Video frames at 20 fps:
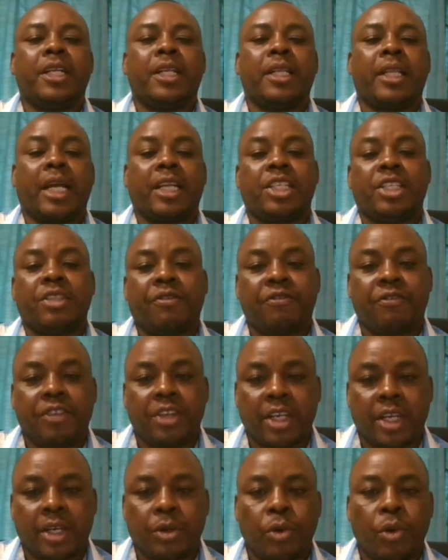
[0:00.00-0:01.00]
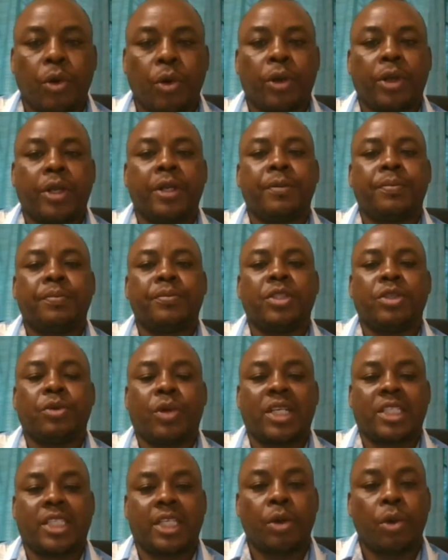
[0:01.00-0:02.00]
that he feared God. He
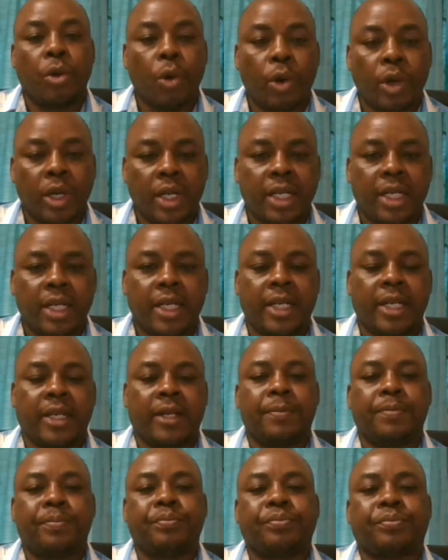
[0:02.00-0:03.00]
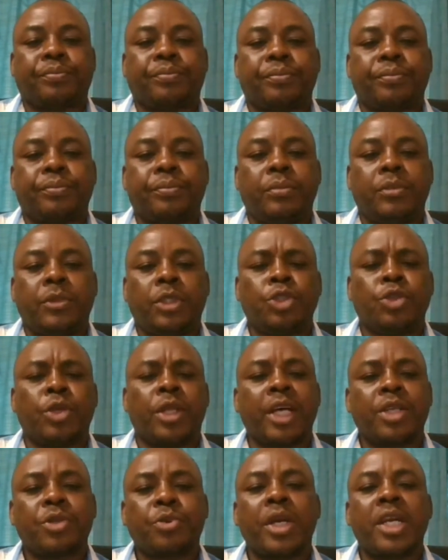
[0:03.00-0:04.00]
was a godly leader. So
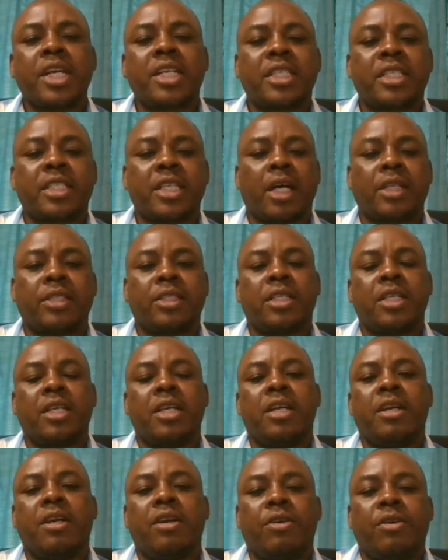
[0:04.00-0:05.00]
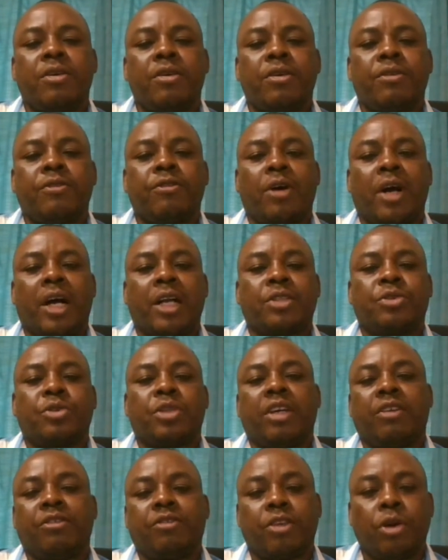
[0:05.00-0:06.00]
that's where it starts. For us
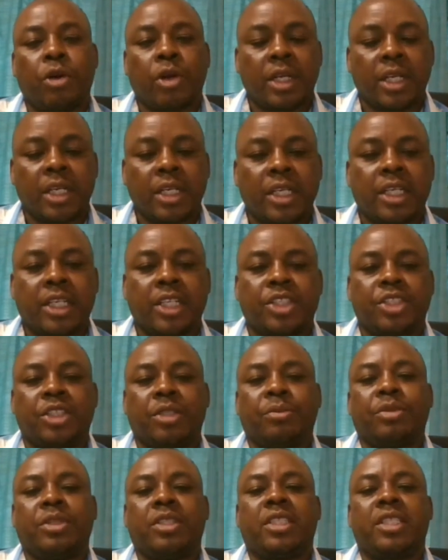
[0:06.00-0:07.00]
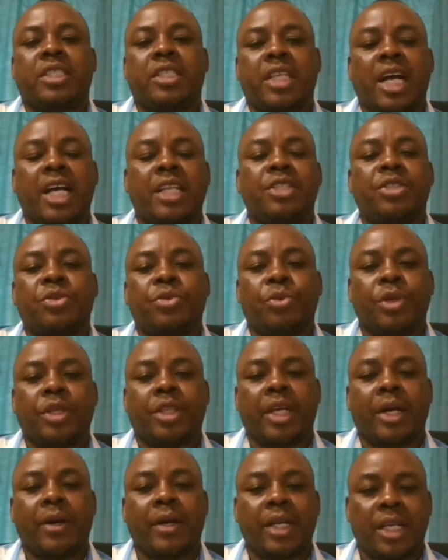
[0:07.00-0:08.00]
to have godly leadership, it starts
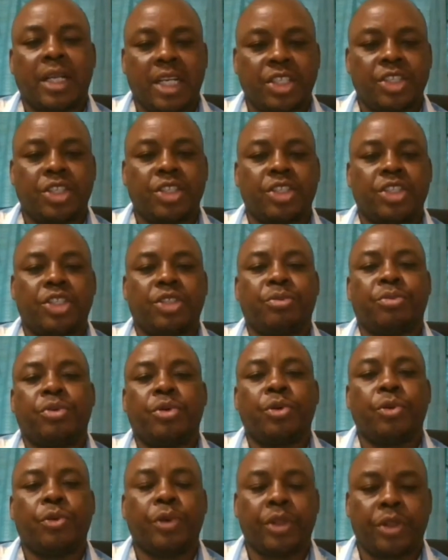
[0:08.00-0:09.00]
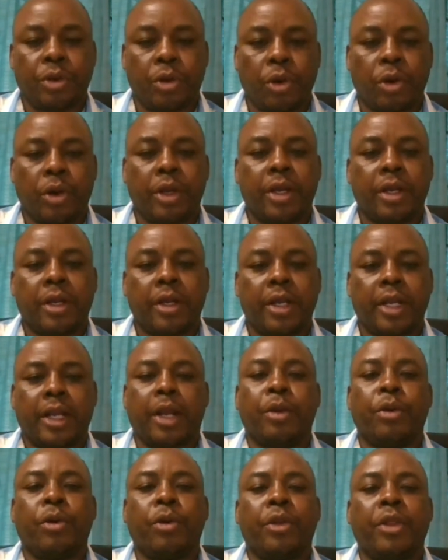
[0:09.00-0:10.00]
with our relationship with God. And
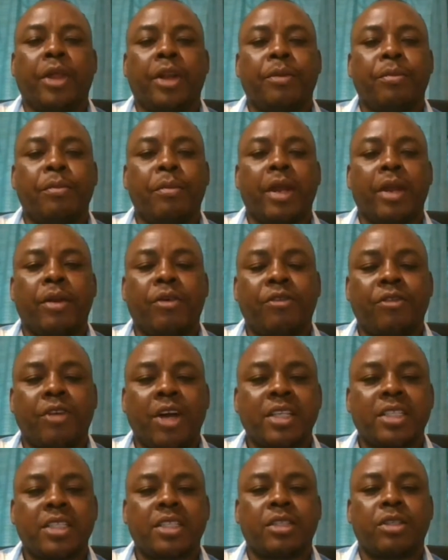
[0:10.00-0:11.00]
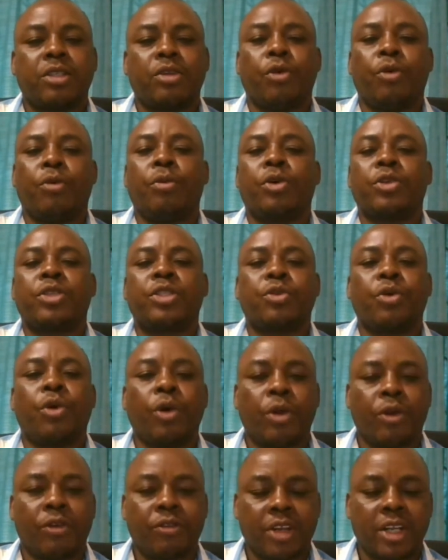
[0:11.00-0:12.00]
I know that many of us, almost
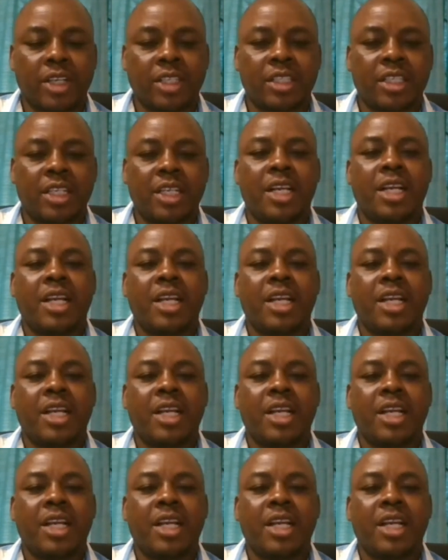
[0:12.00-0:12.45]
all of us,